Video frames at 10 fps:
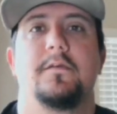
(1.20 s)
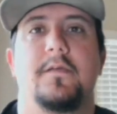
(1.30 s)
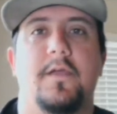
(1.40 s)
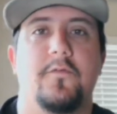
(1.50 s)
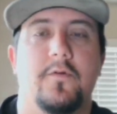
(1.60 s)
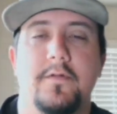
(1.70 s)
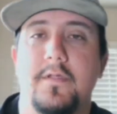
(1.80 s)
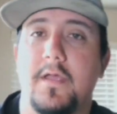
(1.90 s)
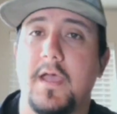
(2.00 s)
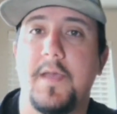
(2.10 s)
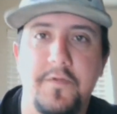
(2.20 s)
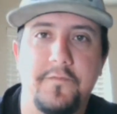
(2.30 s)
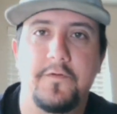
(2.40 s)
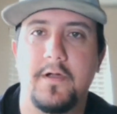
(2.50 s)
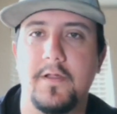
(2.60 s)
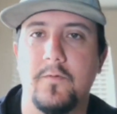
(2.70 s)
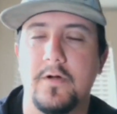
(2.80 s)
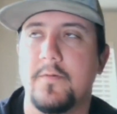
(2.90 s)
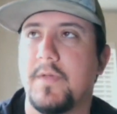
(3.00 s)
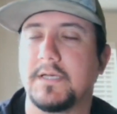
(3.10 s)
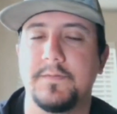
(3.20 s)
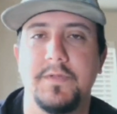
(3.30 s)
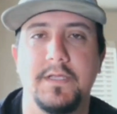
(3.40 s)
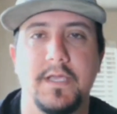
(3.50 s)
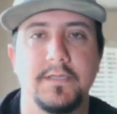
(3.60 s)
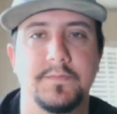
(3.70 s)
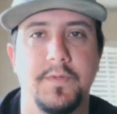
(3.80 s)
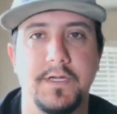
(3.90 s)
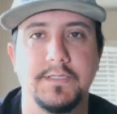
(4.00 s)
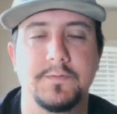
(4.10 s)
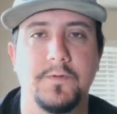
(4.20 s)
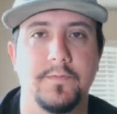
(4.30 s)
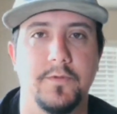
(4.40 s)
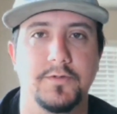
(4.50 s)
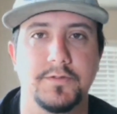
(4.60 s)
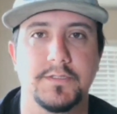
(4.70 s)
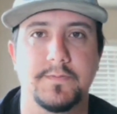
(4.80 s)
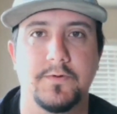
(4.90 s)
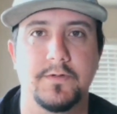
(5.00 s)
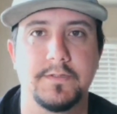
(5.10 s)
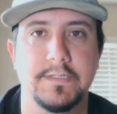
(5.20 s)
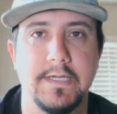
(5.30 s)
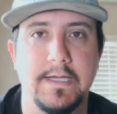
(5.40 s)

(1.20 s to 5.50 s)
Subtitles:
Hey everyone, happy Friday. Welcome back to BK's Baits with Motion Sports.